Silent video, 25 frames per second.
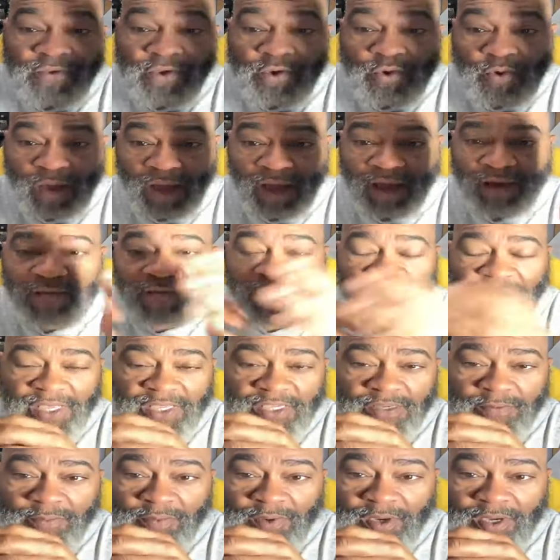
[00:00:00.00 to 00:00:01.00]
you have
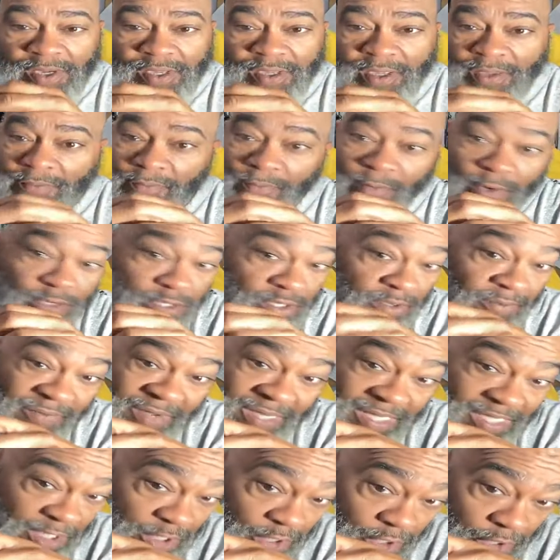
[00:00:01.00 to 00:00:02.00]
Facebook, and most of
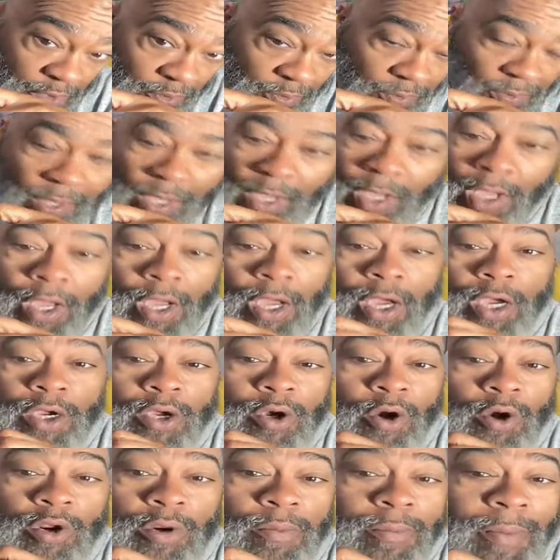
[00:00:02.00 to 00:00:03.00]
us do,
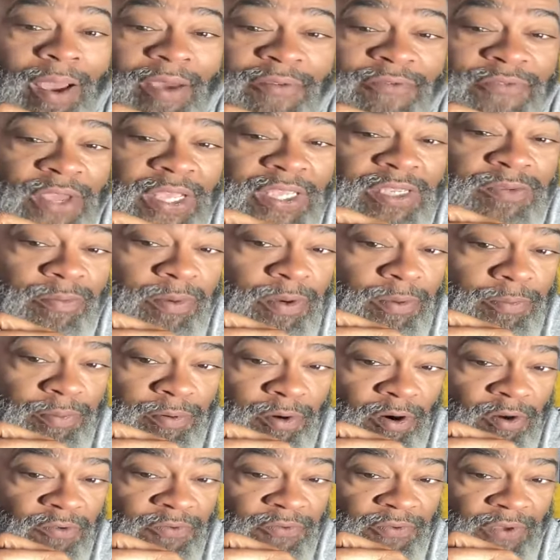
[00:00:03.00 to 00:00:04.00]
go to my Facebook
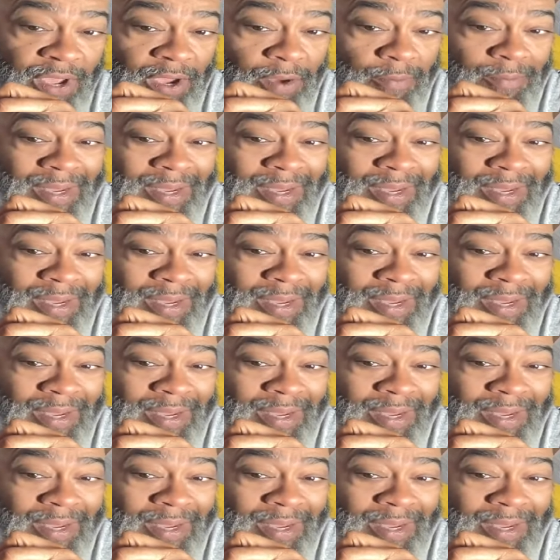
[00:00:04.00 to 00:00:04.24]
profile.